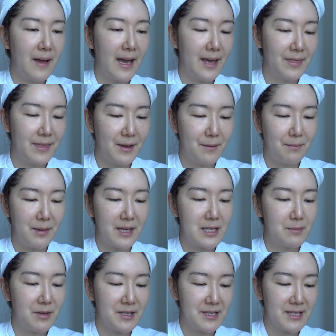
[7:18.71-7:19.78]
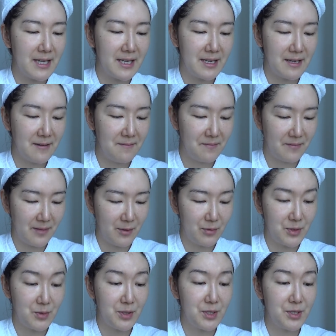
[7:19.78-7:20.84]
at the baseball stadium,
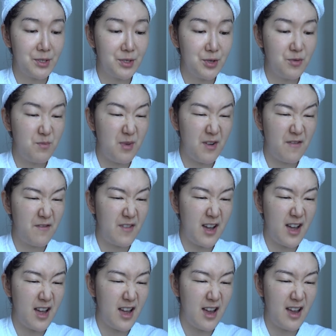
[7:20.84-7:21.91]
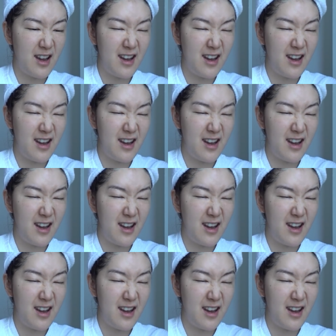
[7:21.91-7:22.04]
which was super fun.